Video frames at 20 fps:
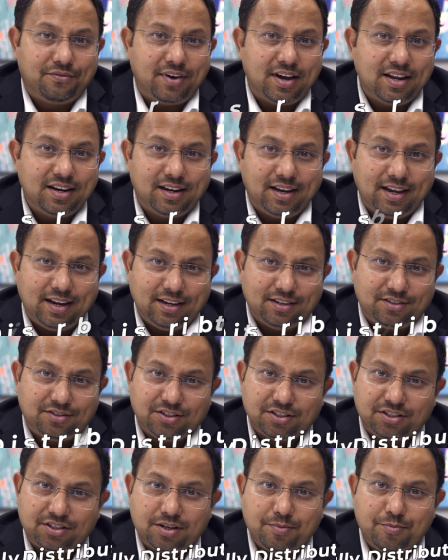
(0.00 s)
Finally,
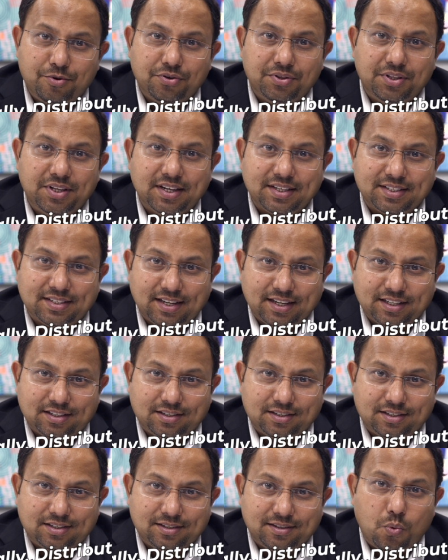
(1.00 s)
distribute the
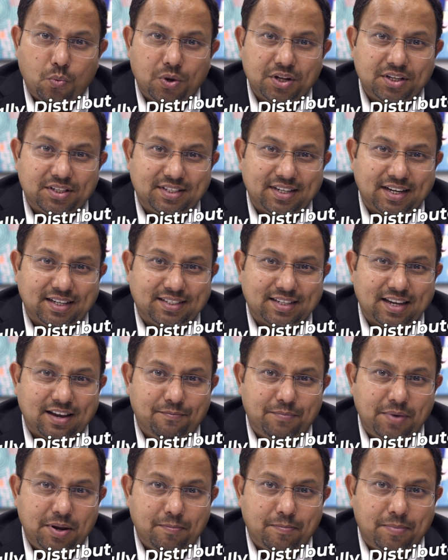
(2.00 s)
assets. Once debts
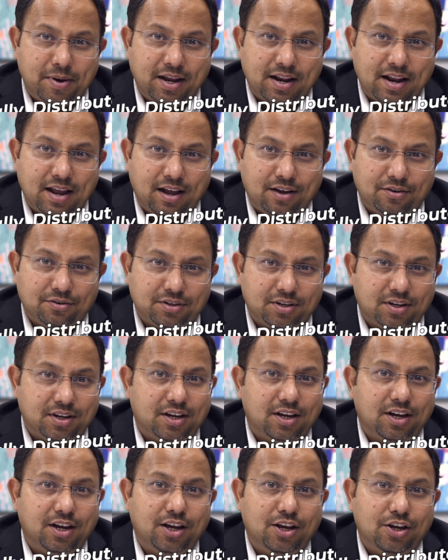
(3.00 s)
have been paid out,
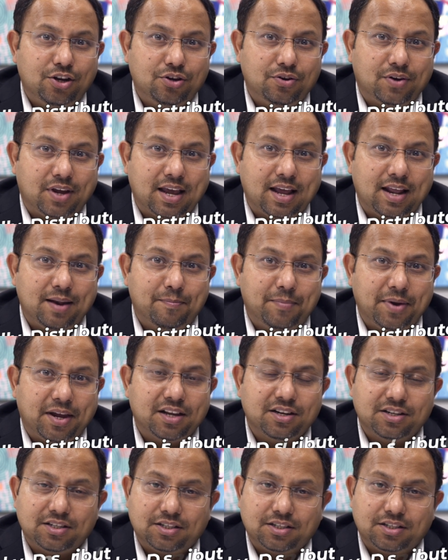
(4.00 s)
you can begin